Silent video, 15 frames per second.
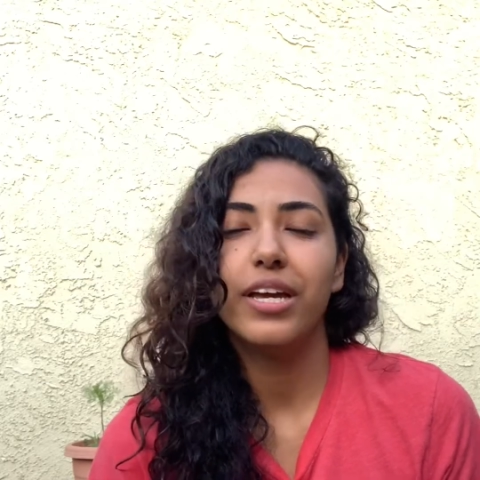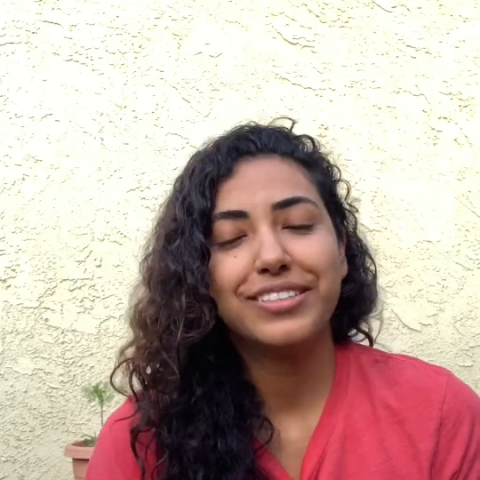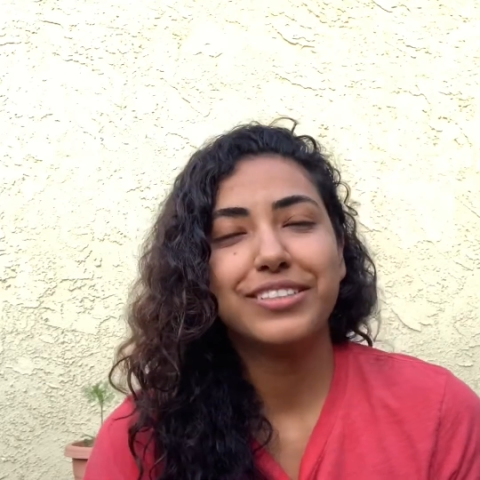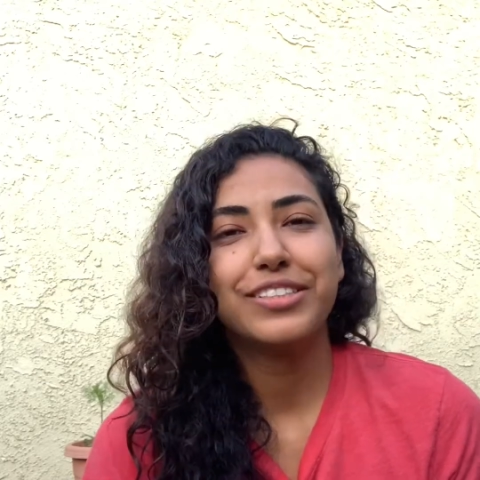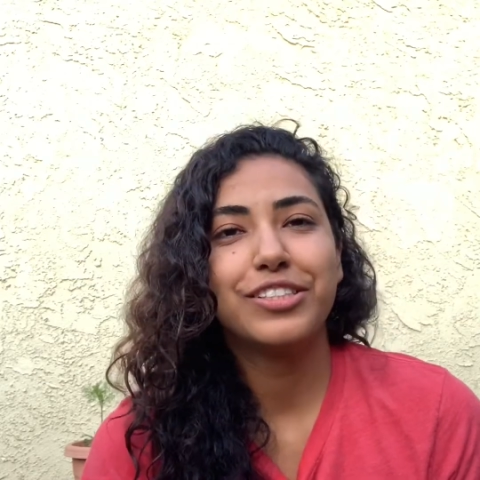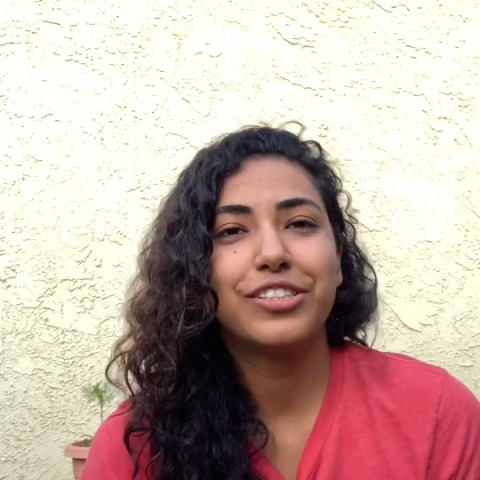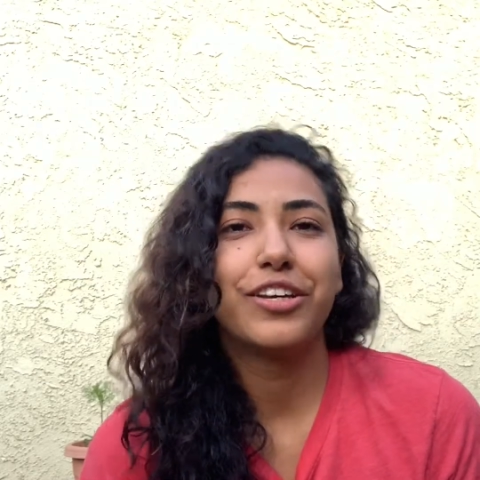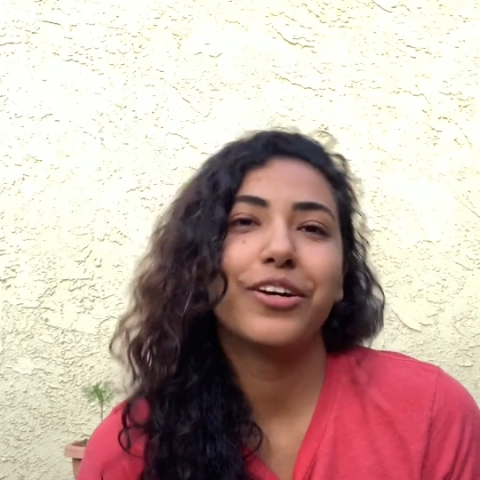
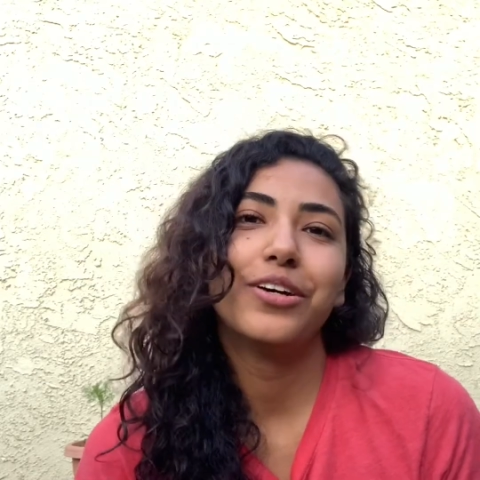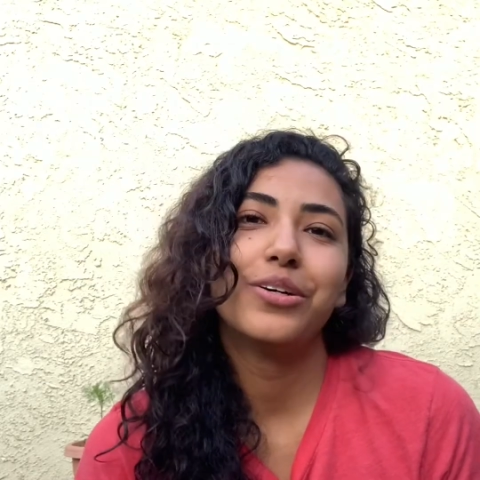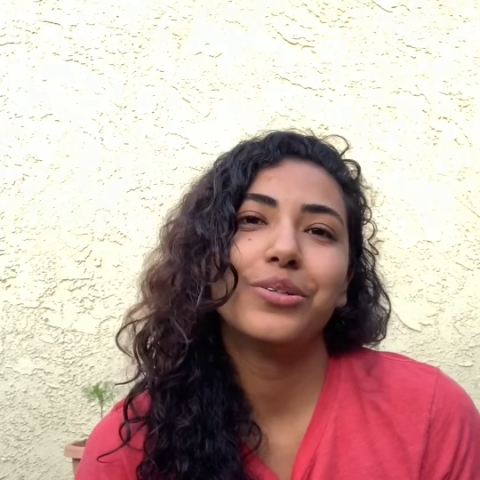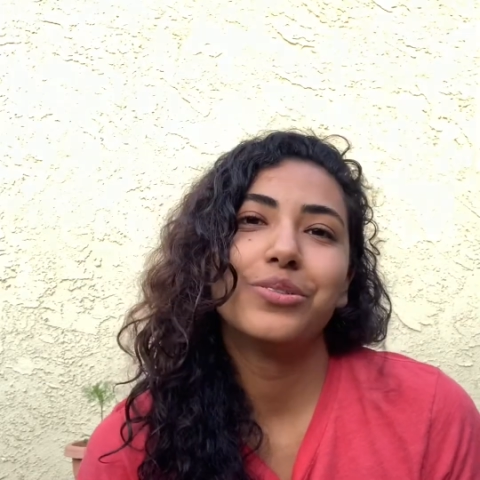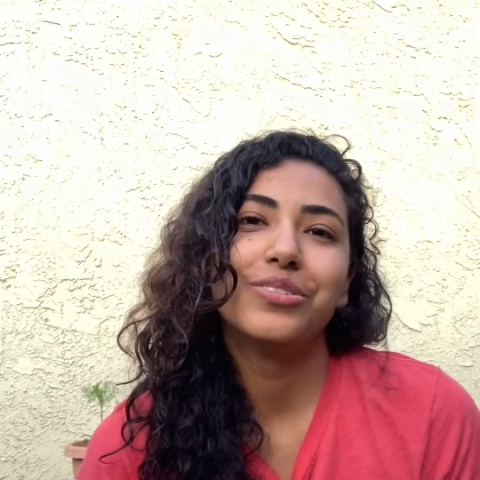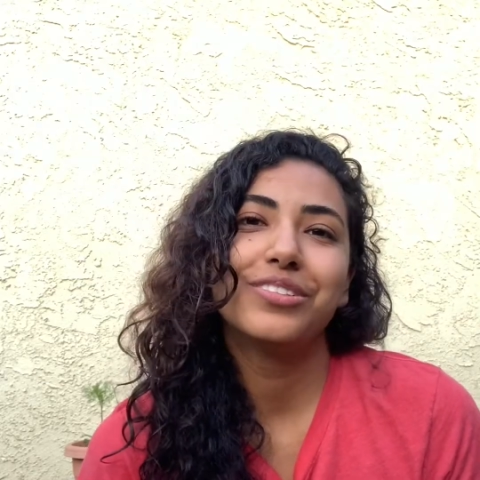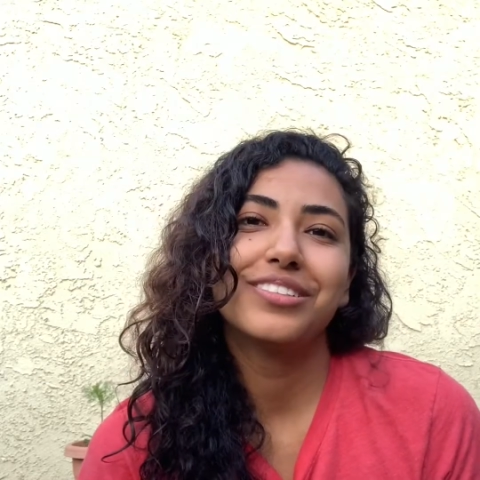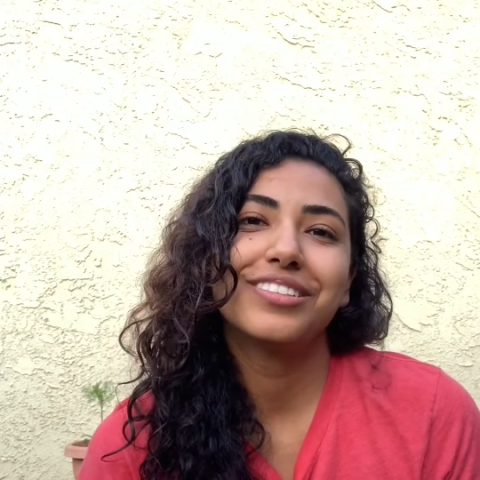
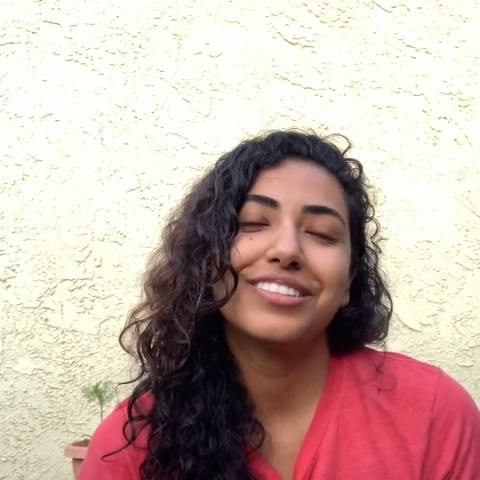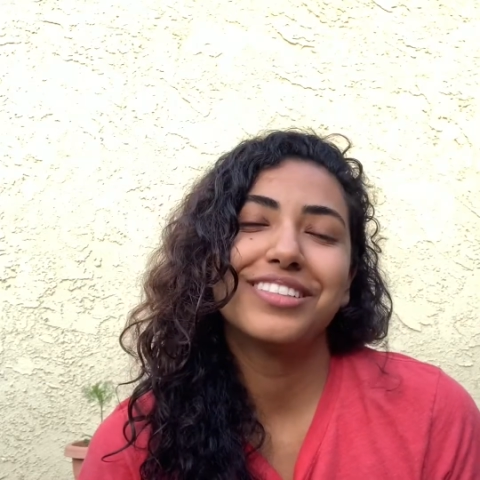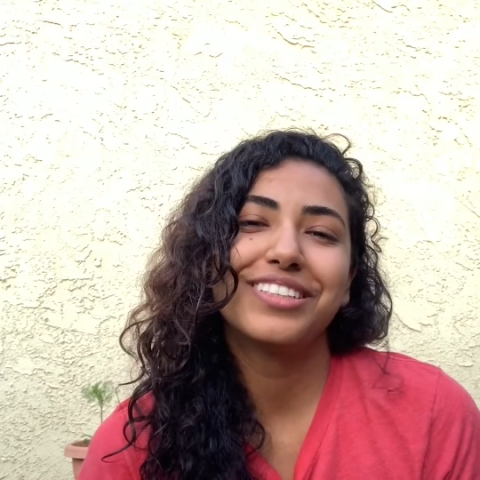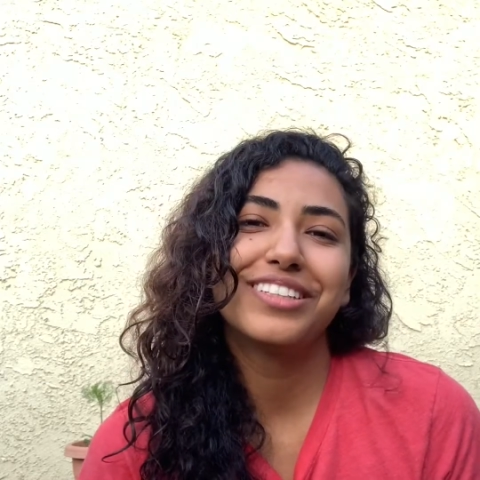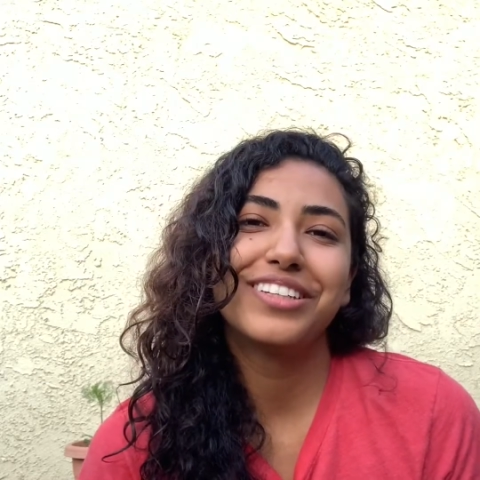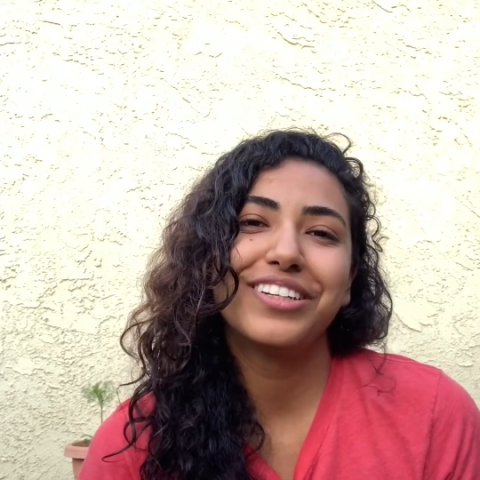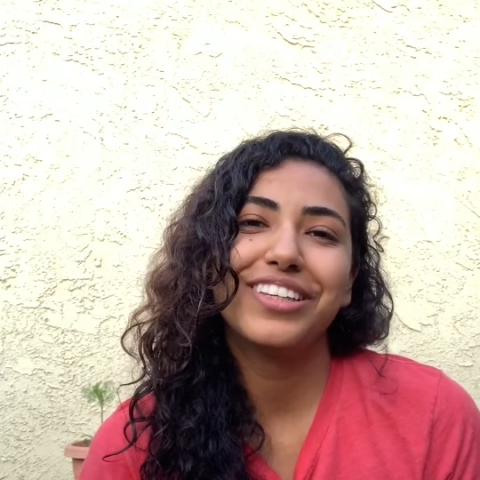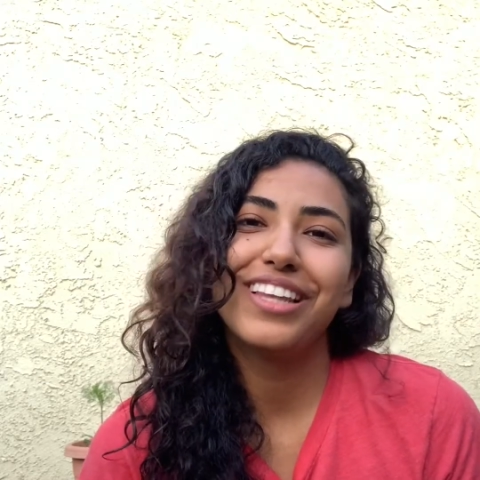So
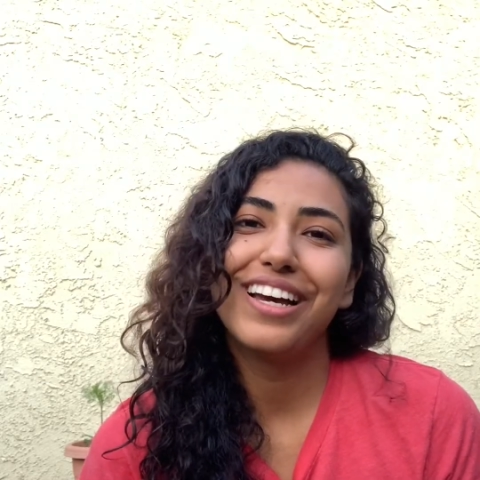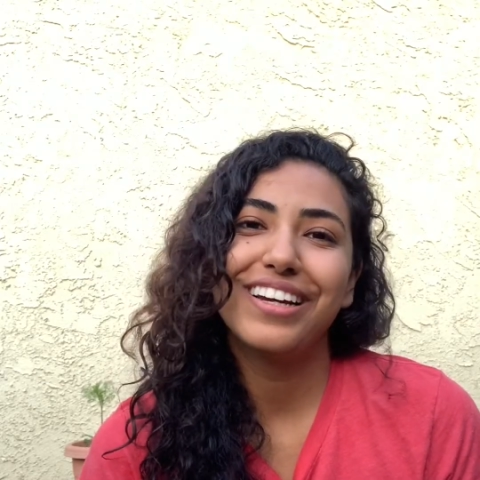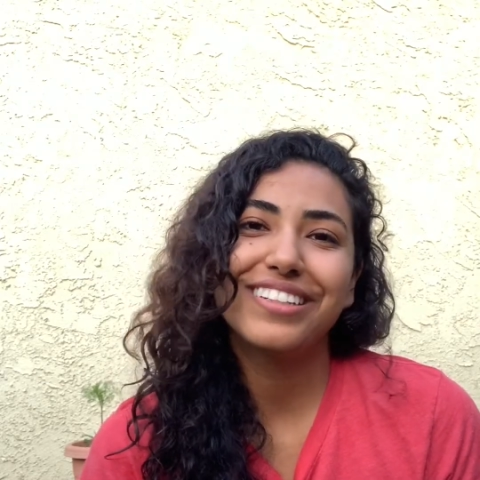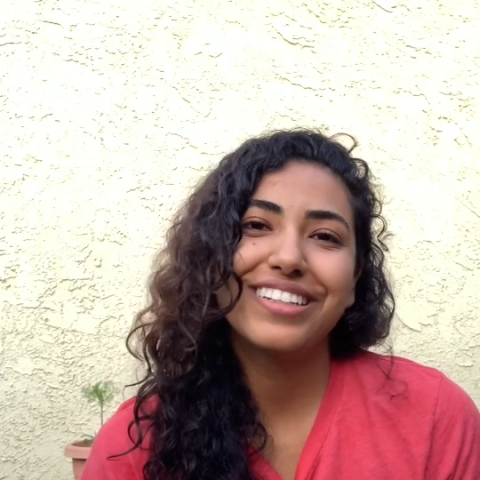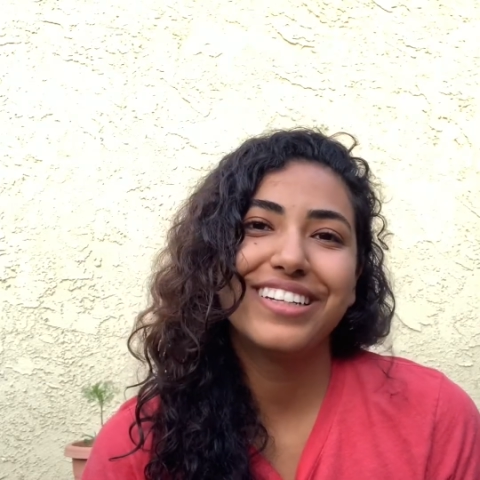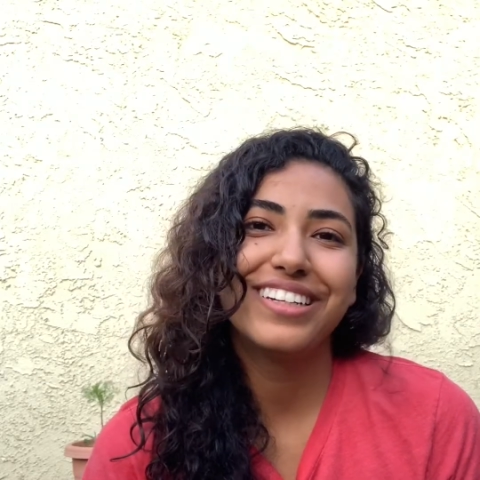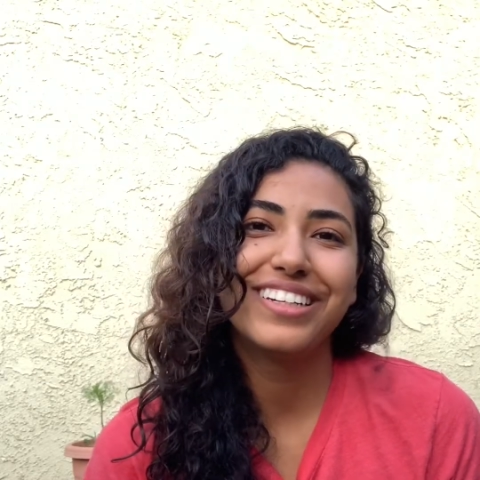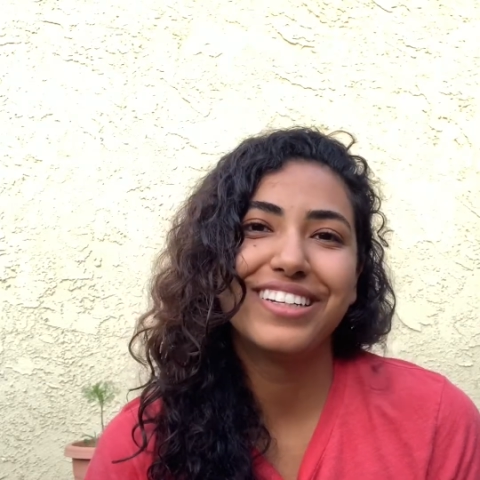good luck